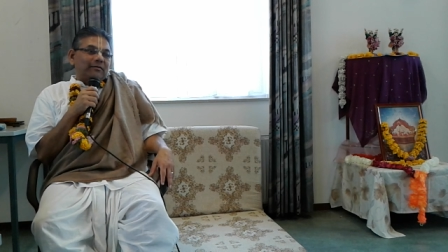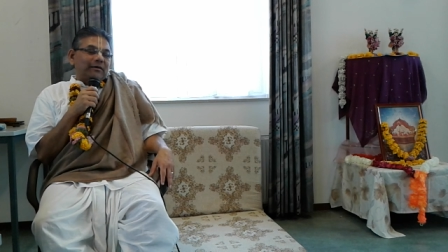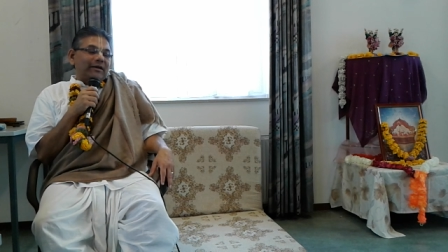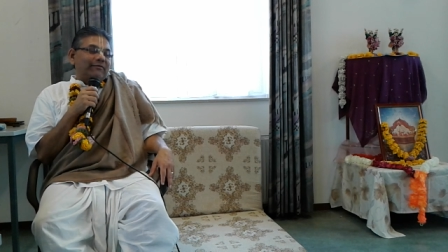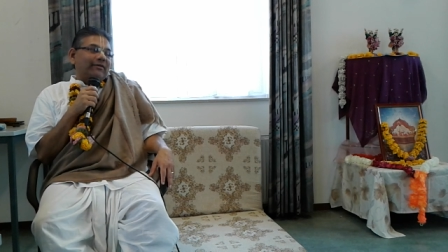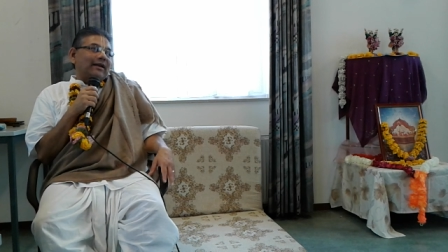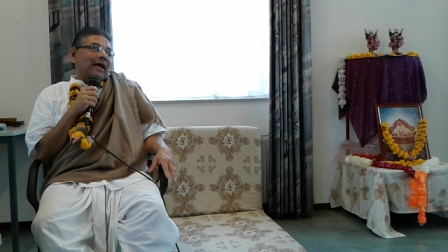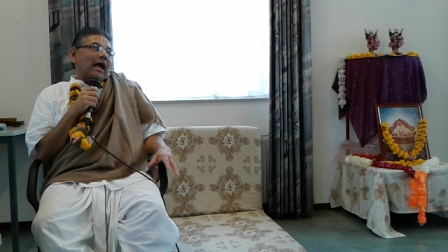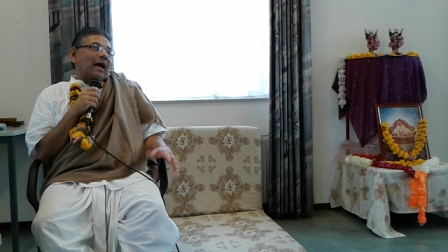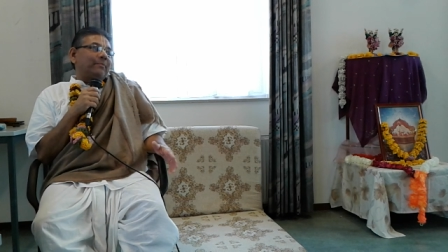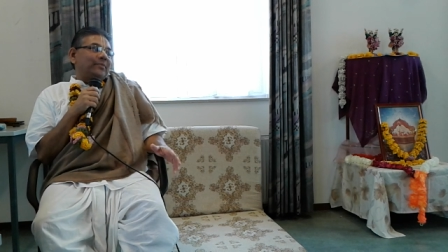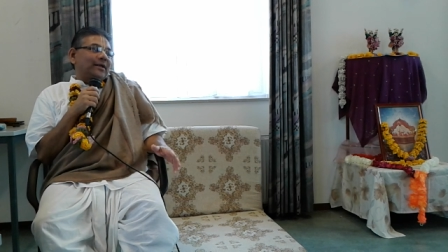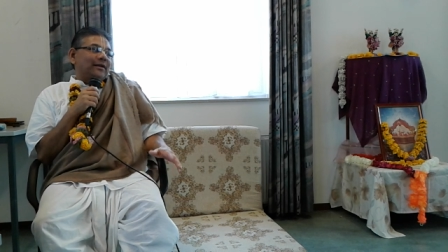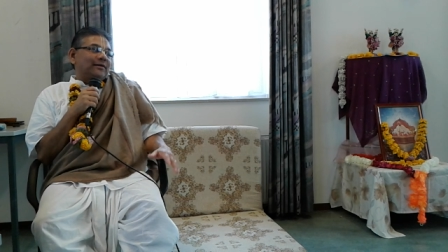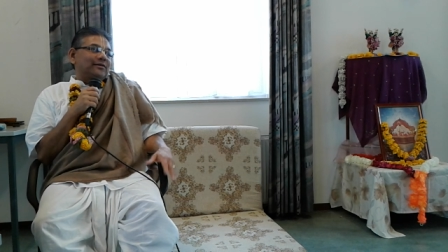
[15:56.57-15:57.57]
Even
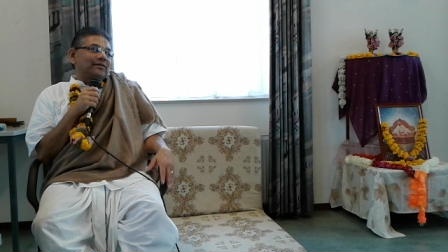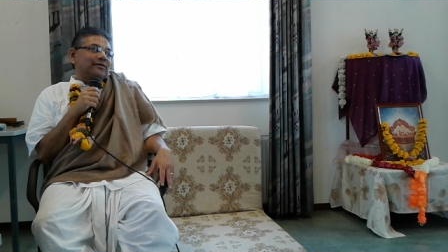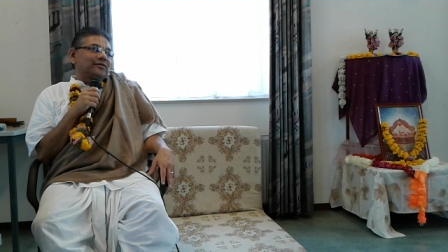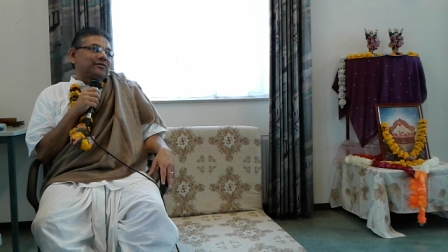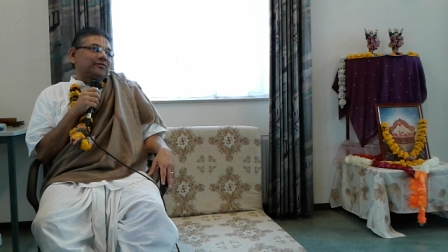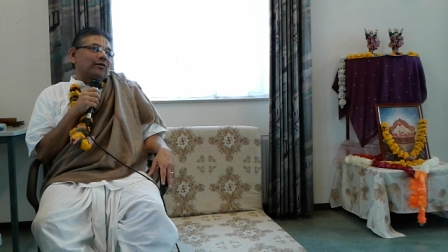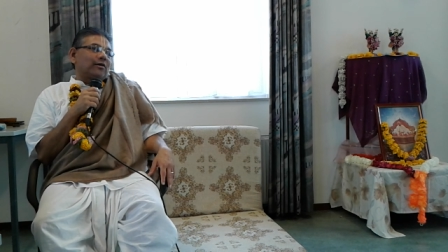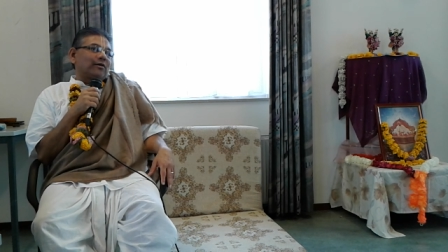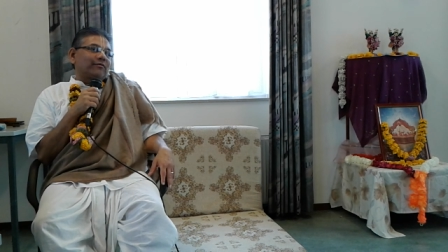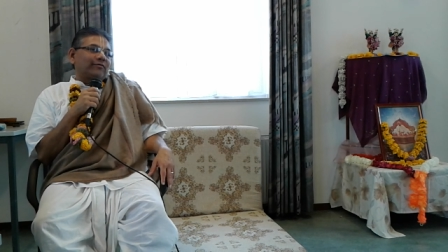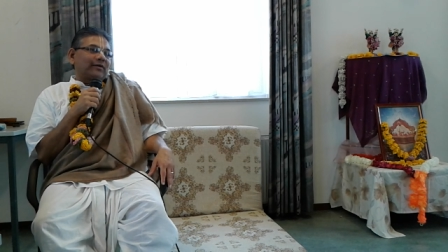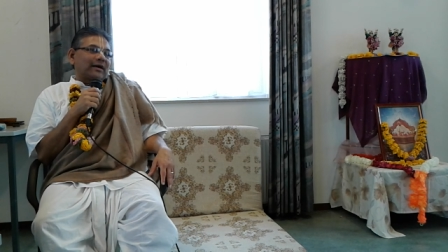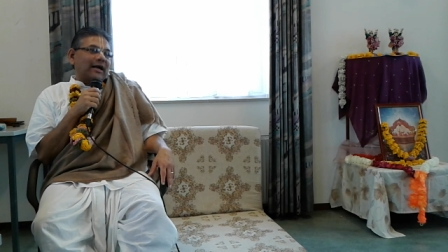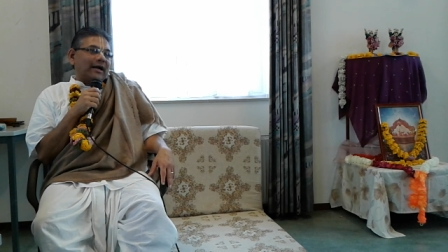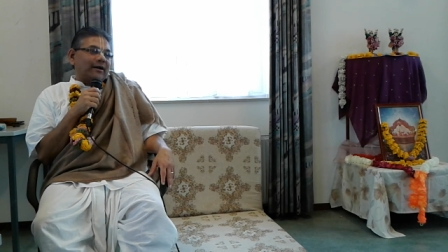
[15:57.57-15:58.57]
happiness is sort of
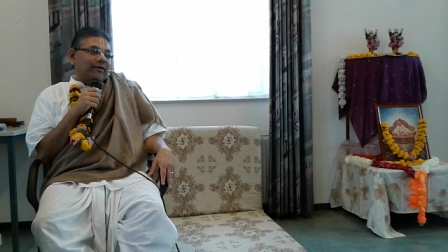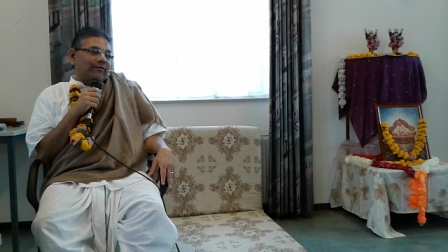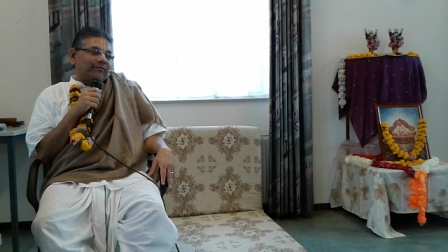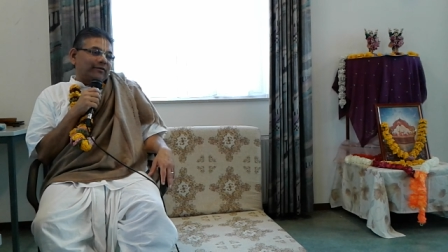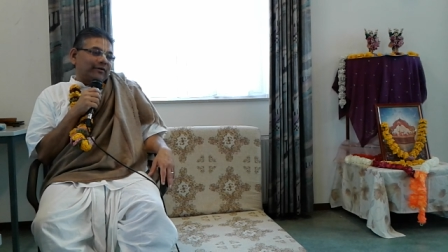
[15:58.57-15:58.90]
a kind of